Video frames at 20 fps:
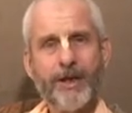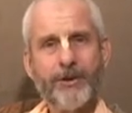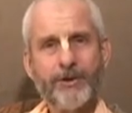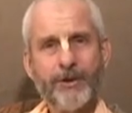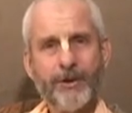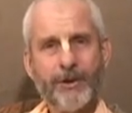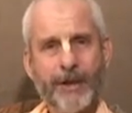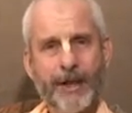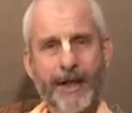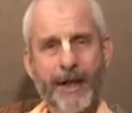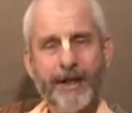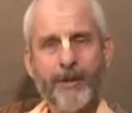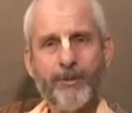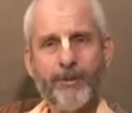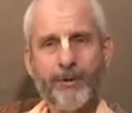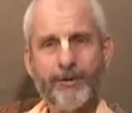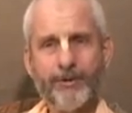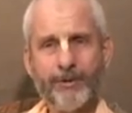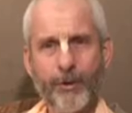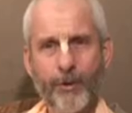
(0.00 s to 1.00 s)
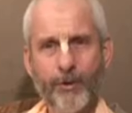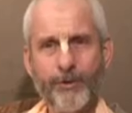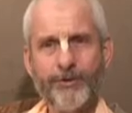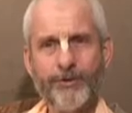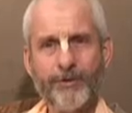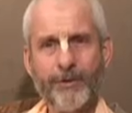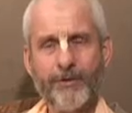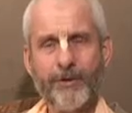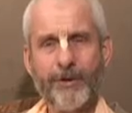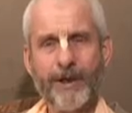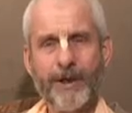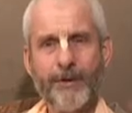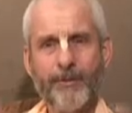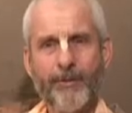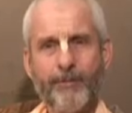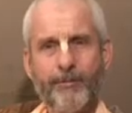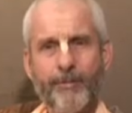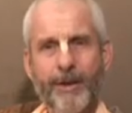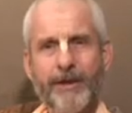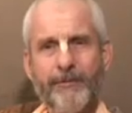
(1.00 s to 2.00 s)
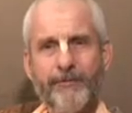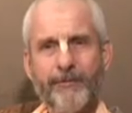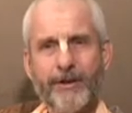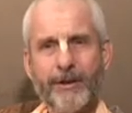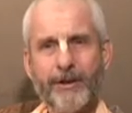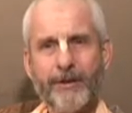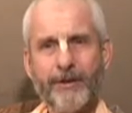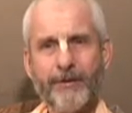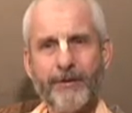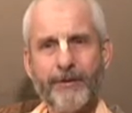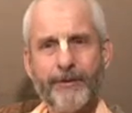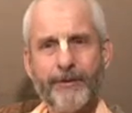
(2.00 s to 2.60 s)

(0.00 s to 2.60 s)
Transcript: so that animals also get benefit.